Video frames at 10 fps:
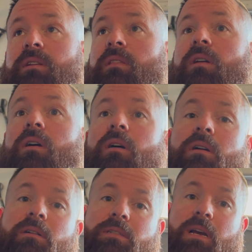
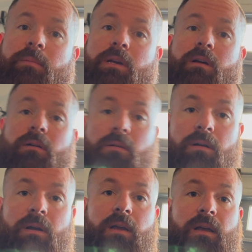long time ago,
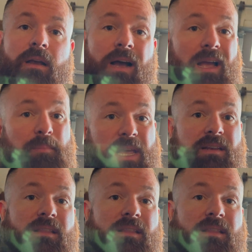I made